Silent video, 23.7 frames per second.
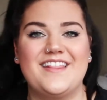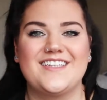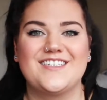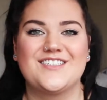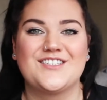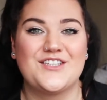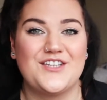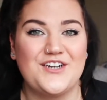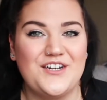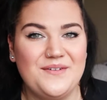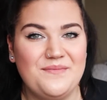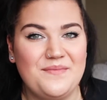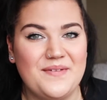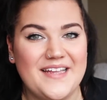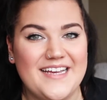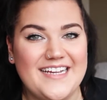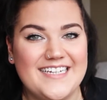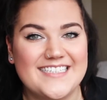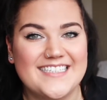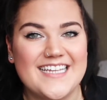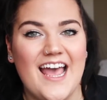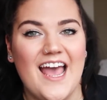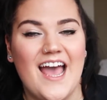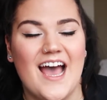this third
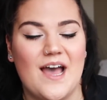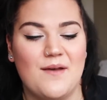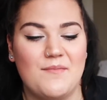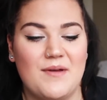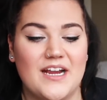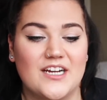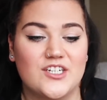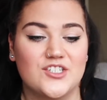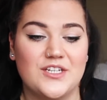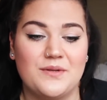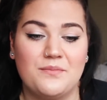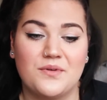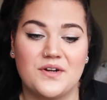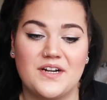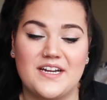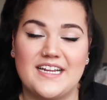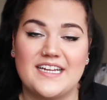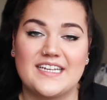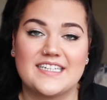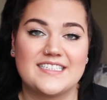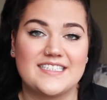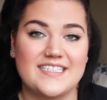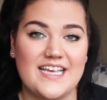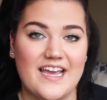place I'm actually pretty
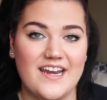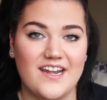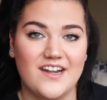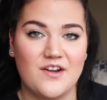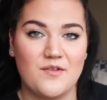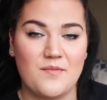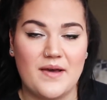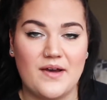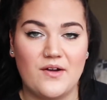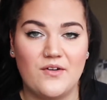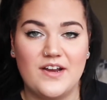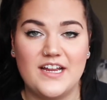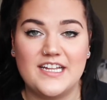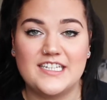excited about.